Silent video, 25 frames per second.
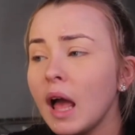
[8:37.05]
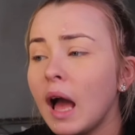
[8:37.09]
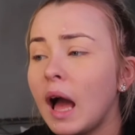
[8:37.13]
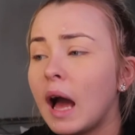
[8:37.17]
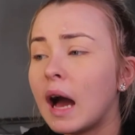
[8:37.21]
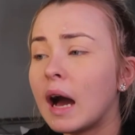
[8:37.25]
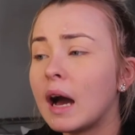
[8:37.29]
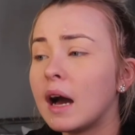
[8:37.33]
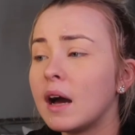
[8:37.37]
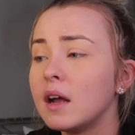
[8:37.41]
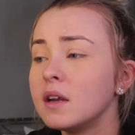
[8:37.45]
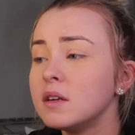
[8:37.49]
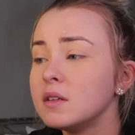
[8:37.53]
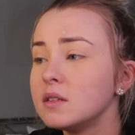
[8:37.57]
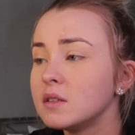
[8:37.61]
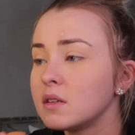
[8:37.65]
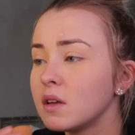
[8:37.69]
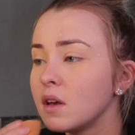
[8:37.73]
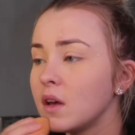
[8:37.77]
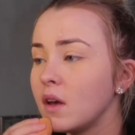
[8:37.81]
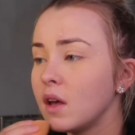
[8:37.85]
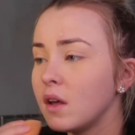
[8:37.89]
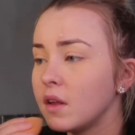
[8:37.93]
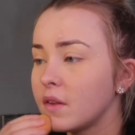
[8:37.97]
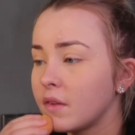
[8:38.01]
And
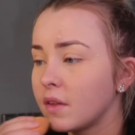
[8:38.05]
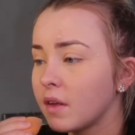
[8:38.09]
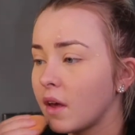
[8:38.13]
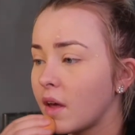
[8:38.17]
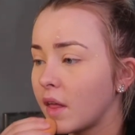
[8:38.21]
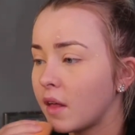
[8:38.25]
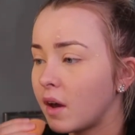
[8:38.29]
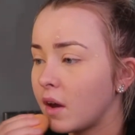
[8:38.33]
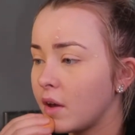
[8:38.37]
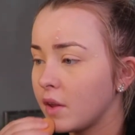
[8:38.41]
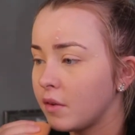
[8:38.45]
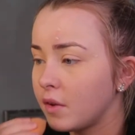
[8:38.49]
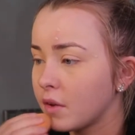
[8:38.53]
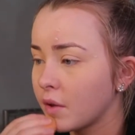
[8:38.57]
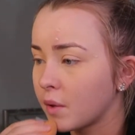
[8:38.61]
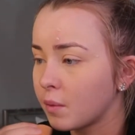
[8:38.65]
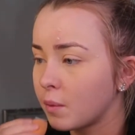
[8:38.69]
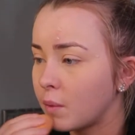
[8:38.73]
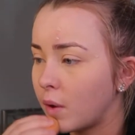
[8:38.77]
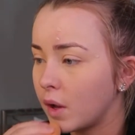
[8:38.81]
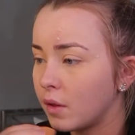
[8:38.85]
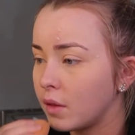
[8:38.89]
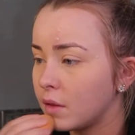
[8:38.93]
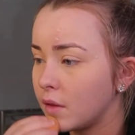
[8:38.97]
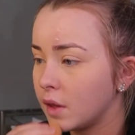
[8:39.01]
so yeah, that is just
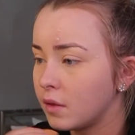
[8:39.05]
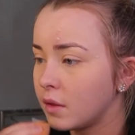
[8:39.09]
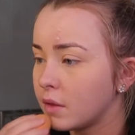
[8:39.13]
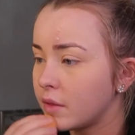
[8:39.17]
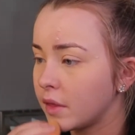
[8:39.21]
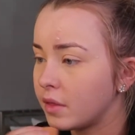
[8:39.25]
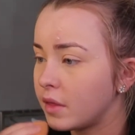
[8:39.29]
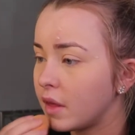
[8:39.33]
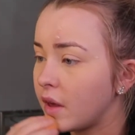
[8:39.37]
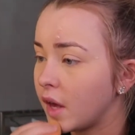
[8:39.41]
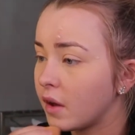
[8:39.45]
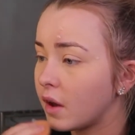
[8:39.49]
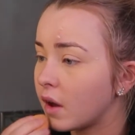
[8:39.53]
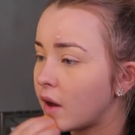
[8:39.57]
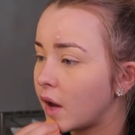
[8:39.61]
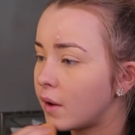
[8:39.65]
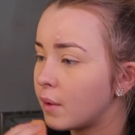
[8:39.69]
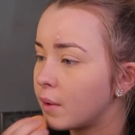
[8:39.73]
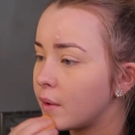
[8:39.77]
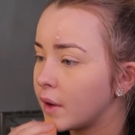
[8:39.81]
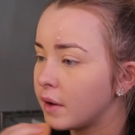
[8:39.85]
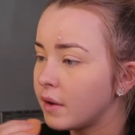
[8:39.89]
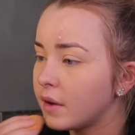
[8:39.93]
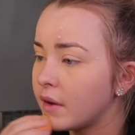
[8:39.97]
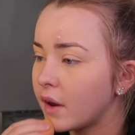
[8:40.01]
one thing I
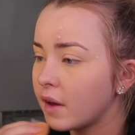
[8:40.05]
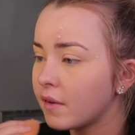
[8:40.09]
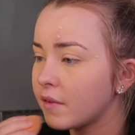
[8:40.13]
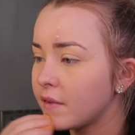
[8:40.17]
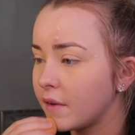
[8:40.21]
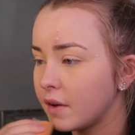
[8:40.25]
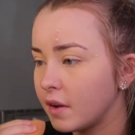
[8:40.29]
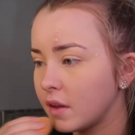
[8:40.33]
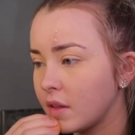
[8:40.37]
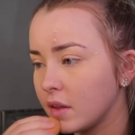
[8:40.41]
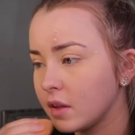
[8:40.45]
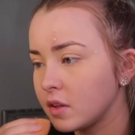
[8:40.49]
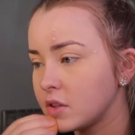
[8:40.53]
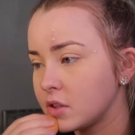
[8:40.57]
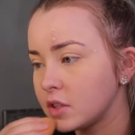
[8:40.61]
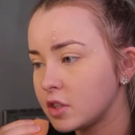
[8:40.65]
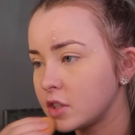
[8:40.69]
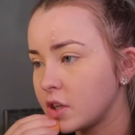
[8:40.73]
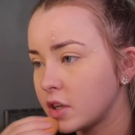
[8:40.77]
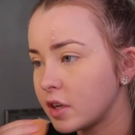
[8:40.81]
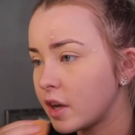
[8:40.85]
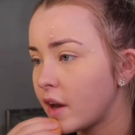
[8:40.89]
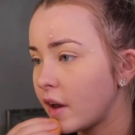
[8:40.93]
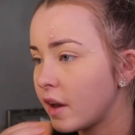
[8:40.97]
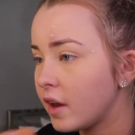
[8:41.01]
would definitely
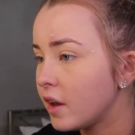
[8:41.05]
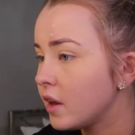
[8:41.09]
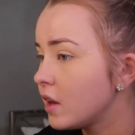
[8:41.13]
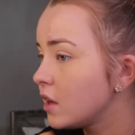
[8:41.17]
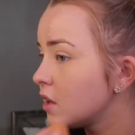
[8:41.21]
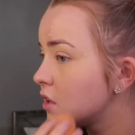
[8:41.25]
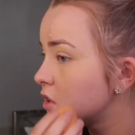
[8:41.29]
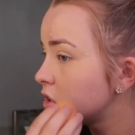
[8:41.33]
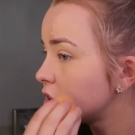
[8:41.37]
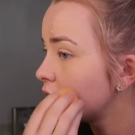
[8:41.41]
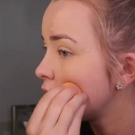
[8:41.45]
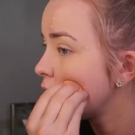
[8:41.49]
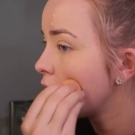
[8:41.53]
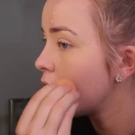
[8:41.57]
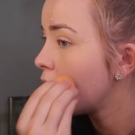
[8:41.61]
change.